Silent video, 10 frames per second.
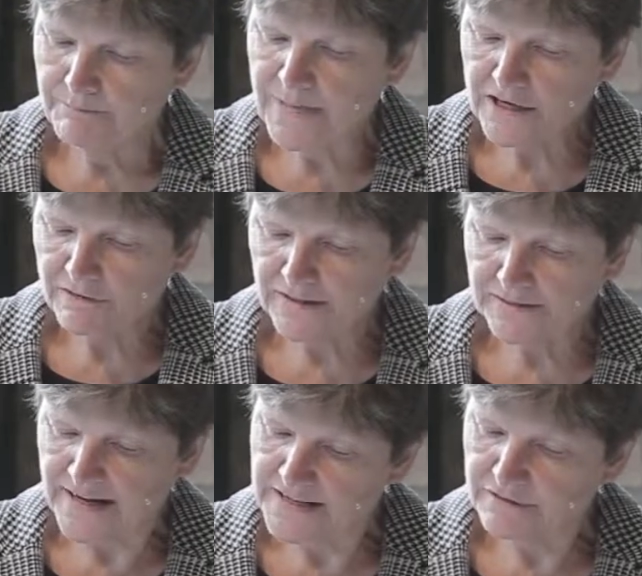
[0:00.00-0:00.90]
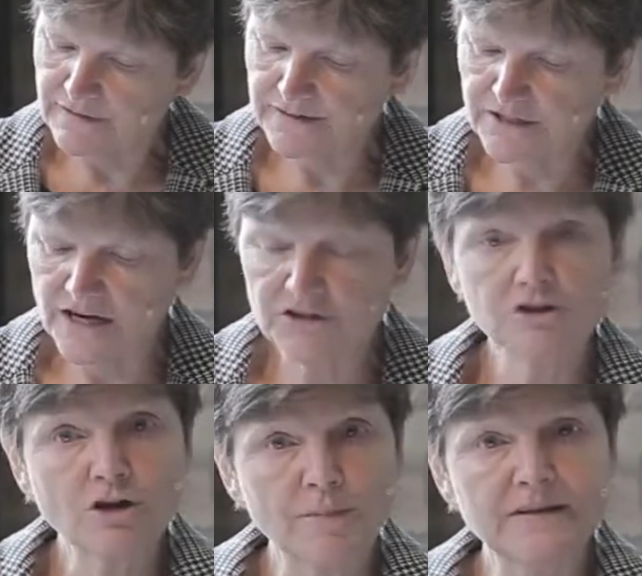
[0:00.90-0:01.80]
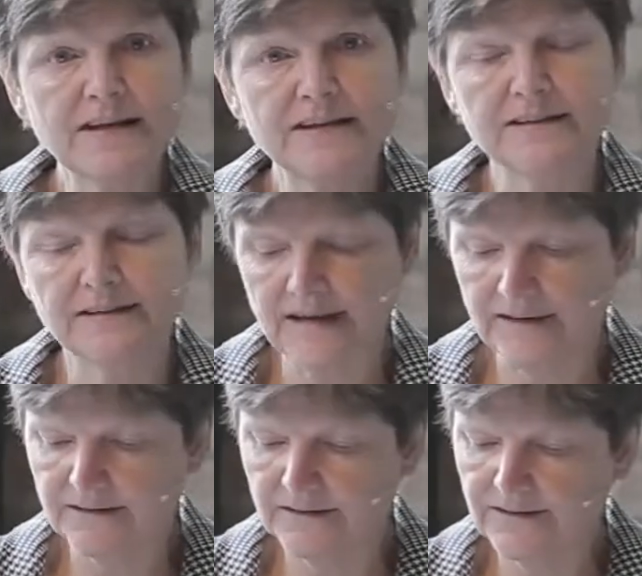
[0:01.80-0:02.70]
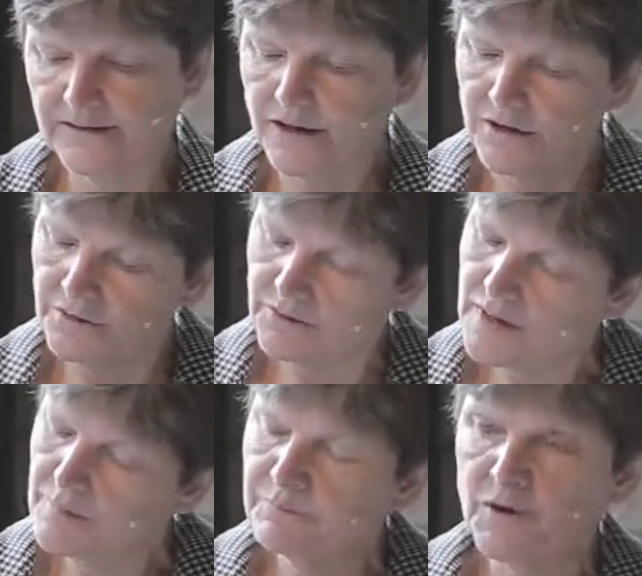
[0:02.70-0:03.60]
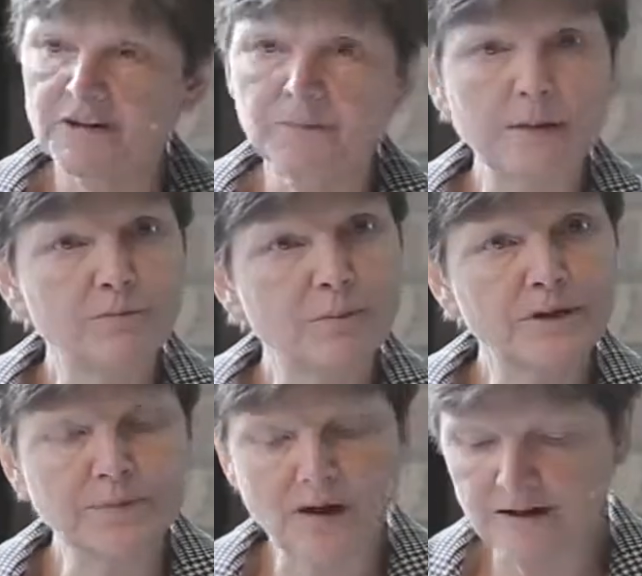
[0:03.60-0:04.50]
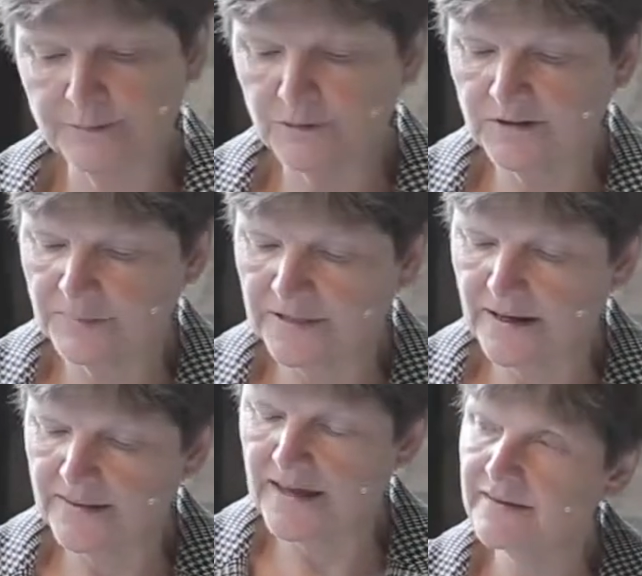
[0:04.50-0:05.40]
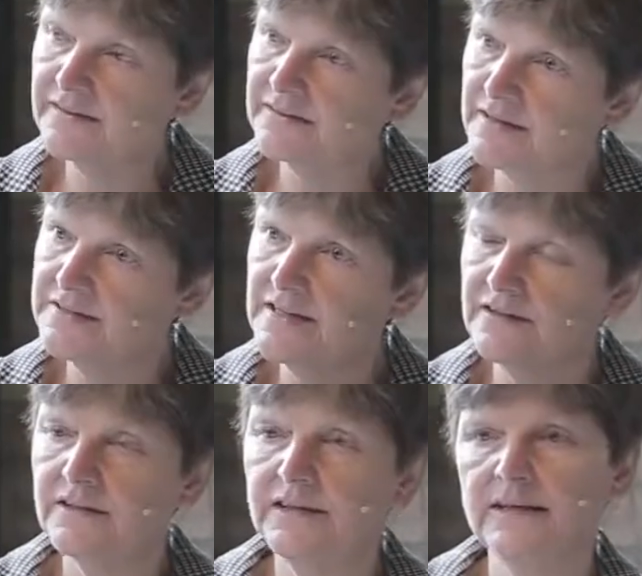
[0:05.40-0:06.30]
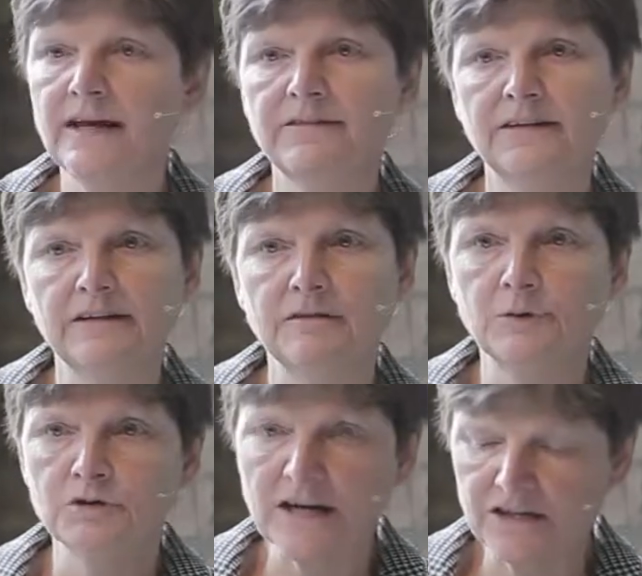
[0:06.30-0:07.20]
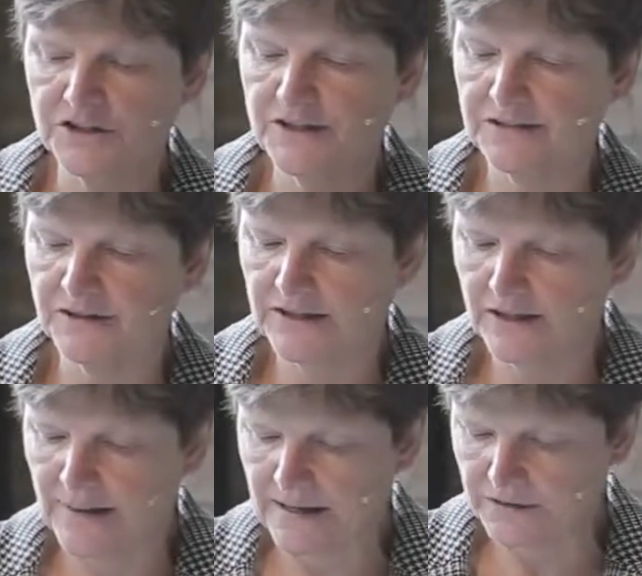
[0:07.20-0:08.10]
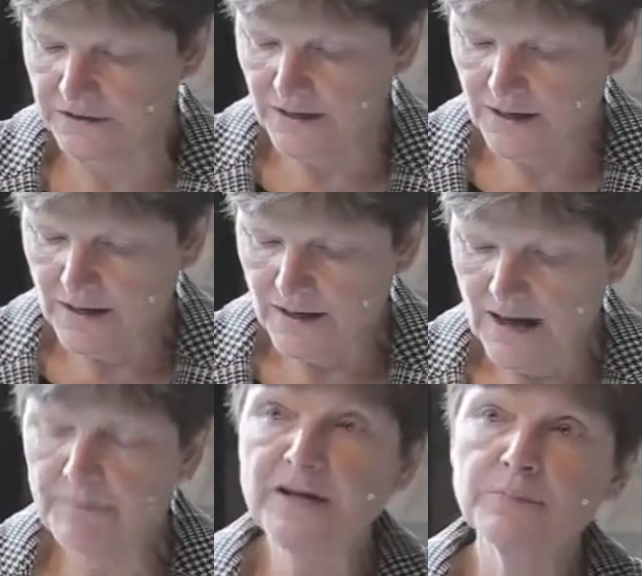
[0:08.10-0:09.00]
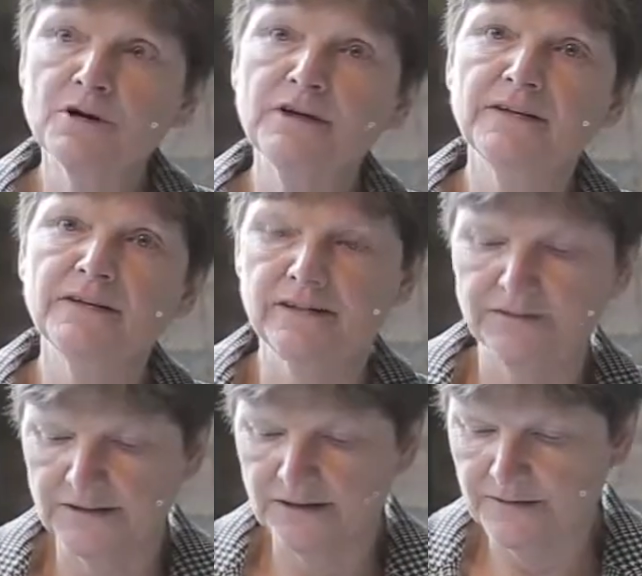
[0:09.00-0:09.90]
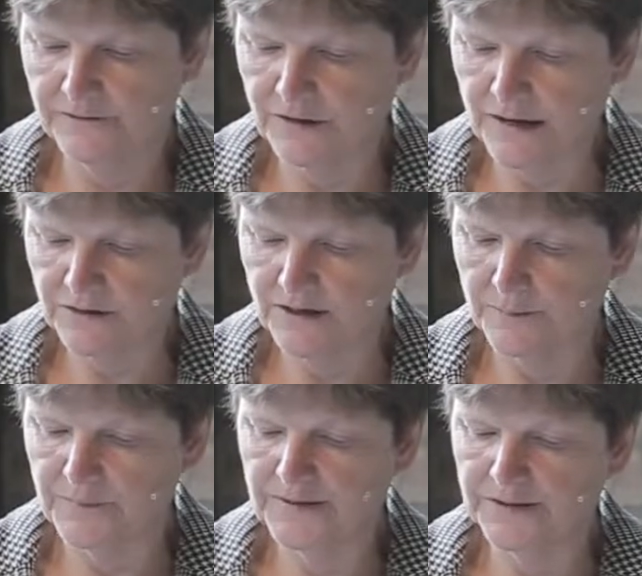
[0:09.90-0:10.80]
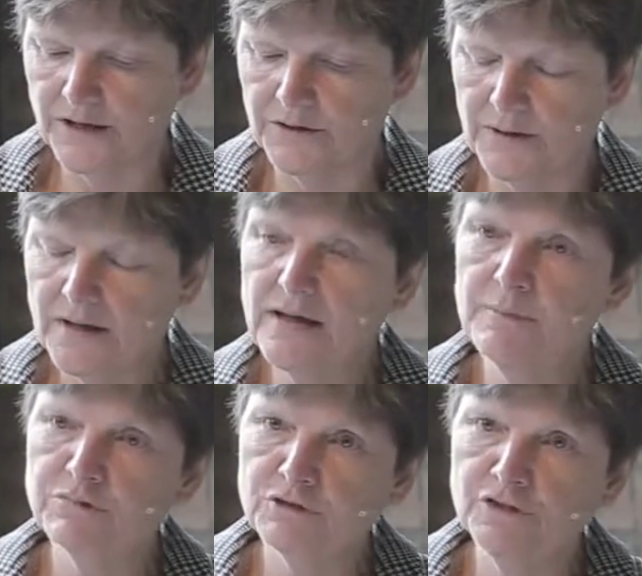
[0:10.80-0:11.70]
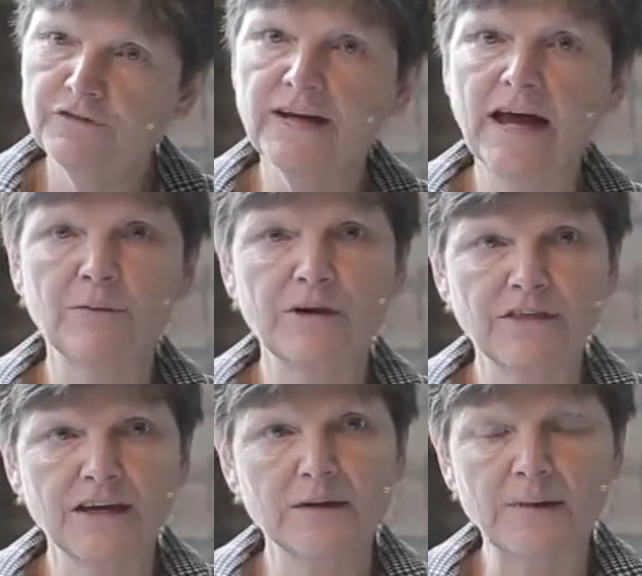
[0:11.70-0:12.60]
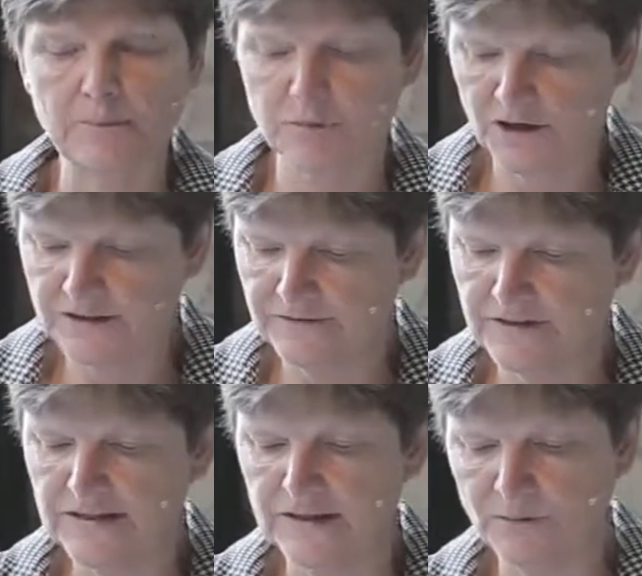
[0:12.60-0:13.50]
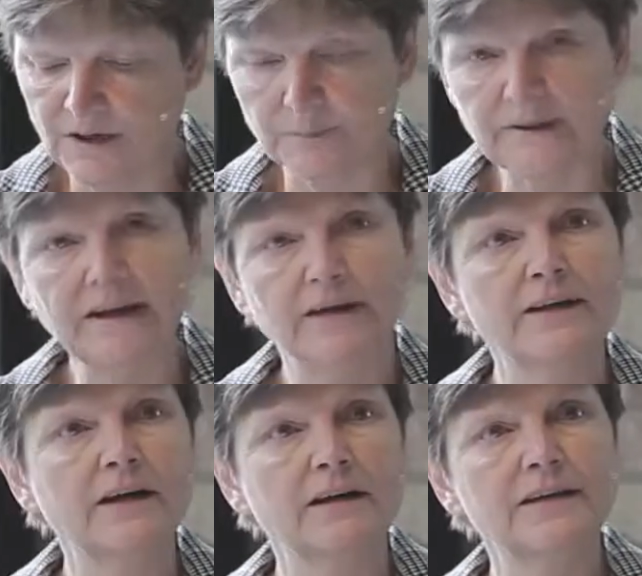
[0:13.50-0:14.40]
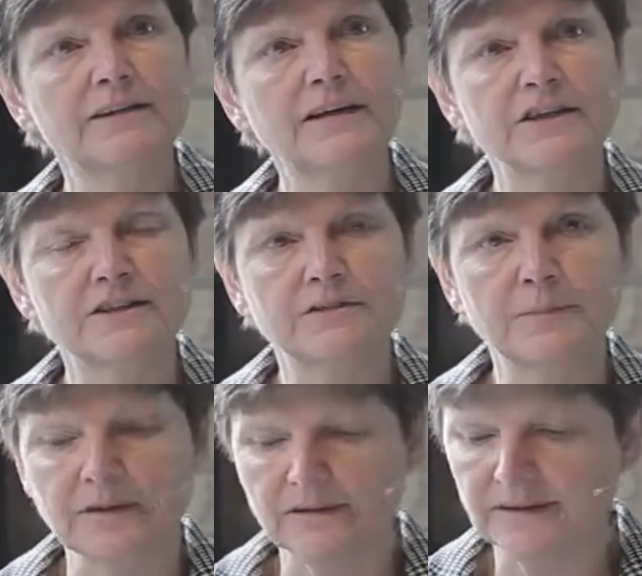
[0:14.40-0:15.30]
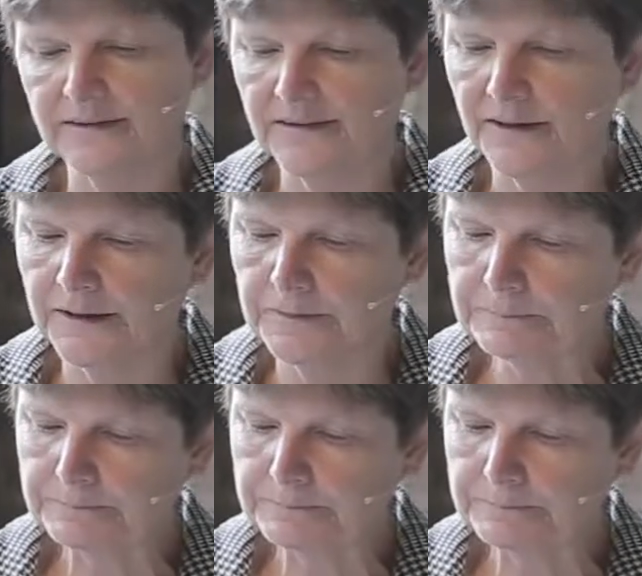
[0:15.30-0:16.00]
Better data exchange and common data standards, so possibly a property passport or something like That's an idea that the FCC report challenged us to think about. And better processing of design for outcomes, so improving how we think about productivity, well-being at the earliest stages of a building's design.